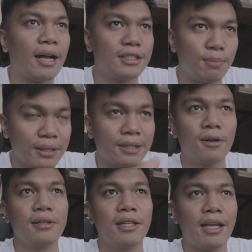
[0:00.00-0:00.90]
It's about
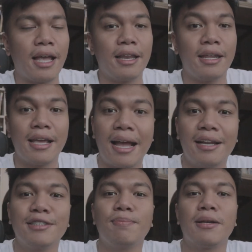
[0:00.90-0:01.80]
adulting and he
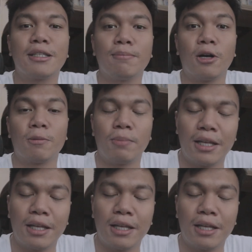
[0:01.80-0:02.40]
highly speaks about